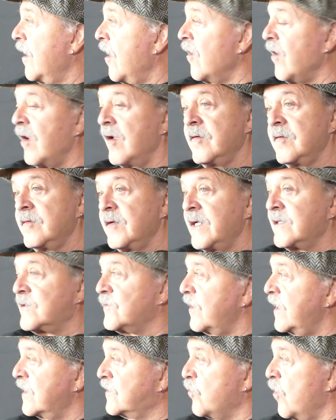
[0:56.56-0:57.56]
Oh, it's,
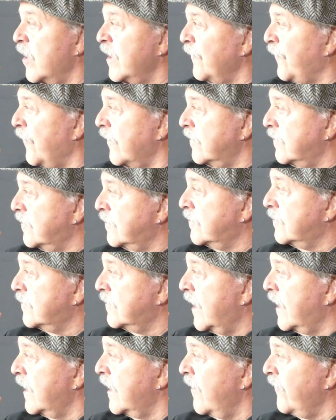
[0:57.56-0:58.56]
it's wonderful.
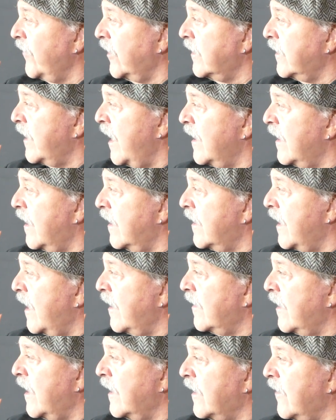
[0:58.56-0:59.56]
I love it. Yeah, I,
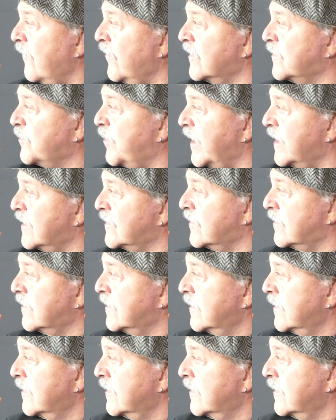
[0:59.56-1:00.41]
I love this place.